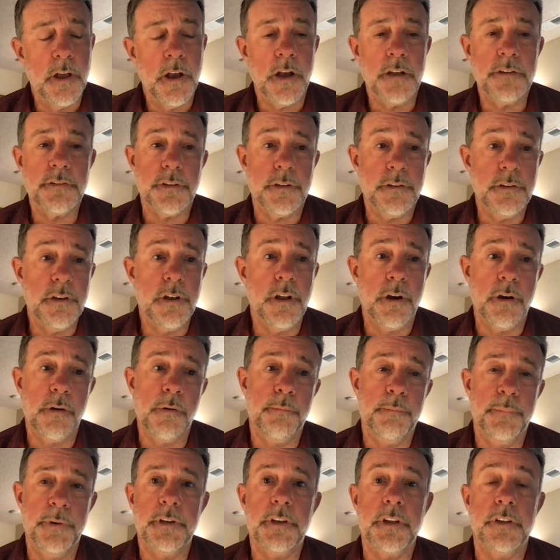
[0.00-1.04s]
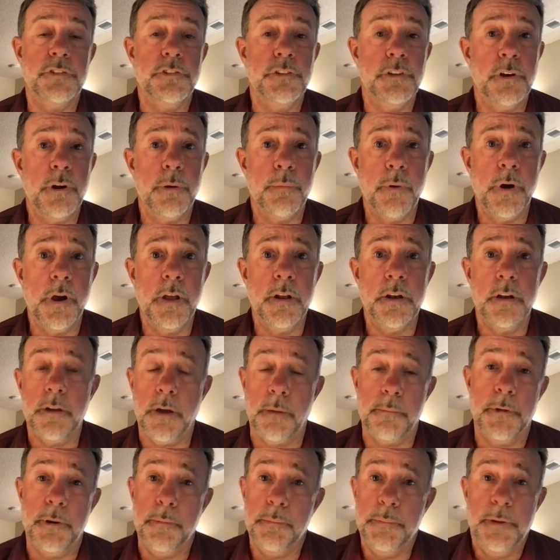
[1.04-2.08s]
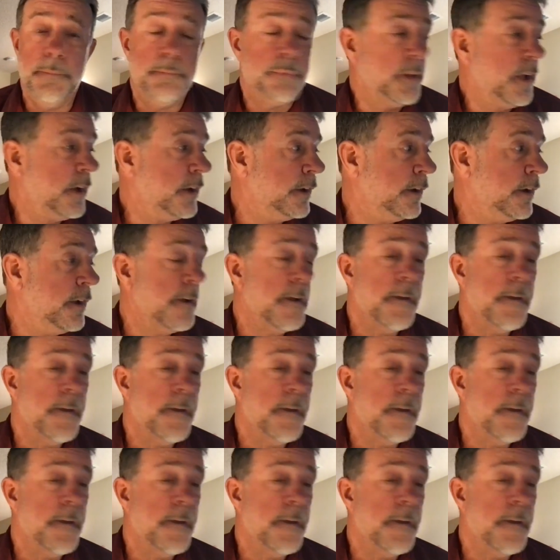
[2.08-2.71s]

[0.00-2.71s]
I said, "No," because you know what? I'm going to be blunt.